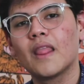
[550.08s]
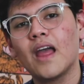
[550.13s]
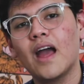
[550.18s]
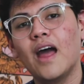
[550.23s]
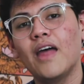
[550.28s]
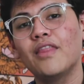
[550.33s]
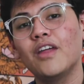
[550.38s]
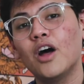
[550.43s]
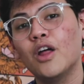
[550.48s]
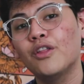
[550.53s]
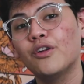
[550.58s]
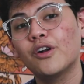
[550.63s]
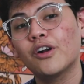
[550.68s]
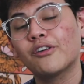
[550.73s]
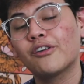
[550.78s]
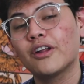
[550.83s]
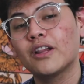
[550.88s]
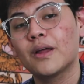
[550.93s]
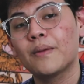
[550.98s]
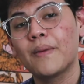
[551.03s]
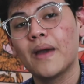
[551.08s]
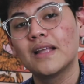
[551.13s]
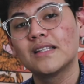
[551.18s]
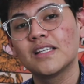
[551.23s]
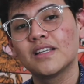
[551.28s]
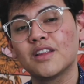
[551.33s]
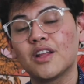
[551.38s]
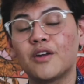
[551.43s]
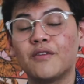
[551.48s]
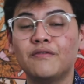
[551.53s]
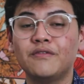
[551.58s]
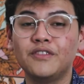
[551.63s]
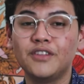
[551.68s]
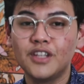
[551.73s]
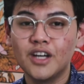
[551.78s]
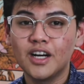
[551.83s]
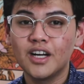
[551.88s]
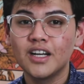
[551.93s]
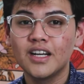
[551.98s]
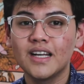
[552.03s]
And the other acrylic painting that I've
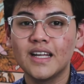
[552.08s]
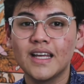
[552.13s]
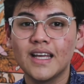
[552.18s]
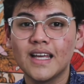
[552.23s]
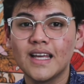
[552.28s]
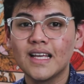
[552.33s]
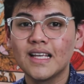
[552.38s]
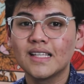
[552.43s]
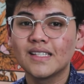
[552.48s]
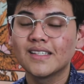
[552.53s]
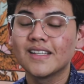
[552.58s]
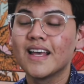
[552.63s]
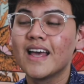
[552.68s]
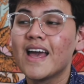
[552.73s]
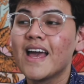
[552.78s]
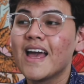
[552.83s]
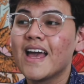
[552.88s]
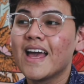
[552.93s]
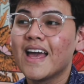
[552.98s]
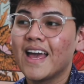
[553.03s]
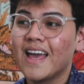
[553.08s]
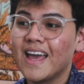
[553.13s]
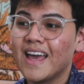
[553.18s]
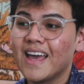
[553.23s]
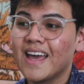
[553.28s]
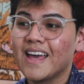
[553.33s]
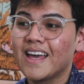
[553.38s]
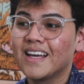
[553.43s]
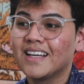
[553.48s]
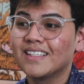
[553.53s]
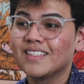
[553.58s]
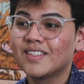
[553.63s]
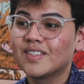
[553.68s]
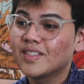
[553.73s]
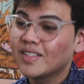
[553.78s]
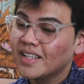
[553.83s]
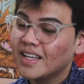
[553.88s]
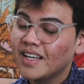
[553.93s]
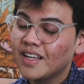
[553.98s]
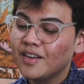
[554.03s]
done is a
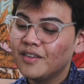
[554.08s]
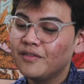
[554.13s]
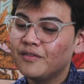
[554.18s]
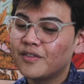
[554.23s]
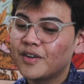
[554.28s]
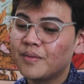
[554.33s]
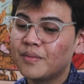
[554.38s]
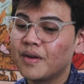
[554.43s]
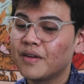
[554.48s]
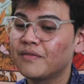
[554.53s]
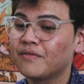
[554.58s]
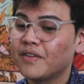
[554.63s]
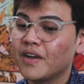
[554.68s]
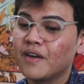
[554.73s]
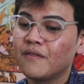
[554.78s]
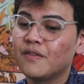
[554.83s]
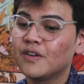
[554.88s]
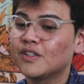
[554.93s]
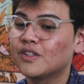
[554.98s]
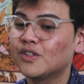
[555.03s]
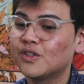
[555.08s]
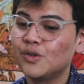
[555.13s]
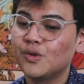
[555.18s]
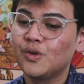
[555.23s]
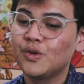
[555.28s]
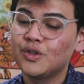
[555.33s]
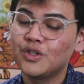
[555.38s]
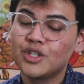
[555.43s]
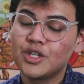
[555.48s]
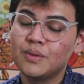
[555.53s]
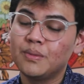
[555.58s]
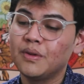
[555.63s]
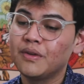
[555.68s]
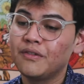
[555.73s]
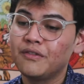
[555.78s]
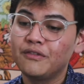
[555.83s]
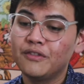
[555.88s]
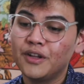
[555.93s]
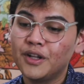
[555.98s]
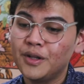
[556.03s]
scene from my favorite Studio Ghibli
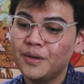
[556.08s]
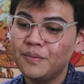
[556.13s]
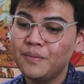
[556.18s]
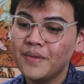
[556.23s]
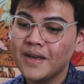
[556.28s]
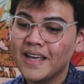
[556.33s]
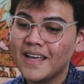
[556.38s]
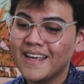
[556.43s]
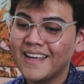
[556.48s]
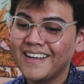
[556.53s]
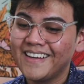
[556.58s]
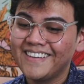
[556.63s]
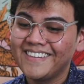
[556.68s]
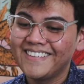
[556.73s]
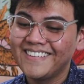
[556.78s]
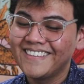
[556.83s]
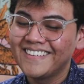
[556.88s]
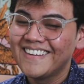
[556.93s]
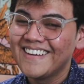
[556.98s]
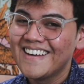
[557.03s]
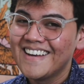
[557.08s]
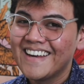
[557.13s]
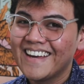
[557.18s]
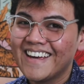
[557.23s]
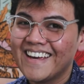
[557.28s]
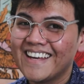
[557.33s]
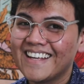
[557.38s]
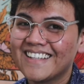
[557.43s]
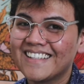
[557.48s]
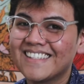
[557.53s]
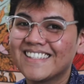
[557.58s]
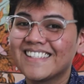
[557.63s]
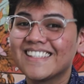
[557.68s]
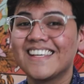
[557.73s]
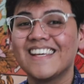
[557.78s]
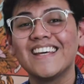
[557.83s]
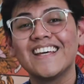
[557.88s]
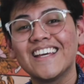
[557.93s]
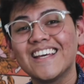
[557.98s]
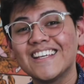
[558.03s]
film, and it's
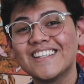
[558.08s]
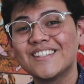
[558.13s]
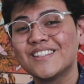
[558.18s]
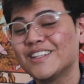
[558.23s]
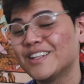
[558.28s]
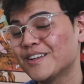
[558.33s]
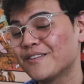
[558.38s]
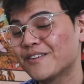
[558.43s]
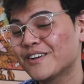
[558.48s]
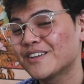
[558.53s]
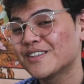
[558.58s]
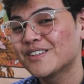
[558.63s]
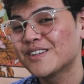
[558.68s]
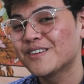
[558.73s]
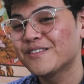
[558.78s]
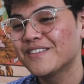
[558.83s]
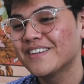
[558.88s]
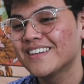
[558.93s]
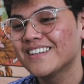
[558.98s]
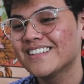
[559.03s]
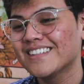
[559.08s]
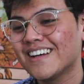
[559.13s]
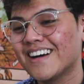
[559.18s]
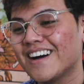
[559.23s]
Kiki's Delivery Service.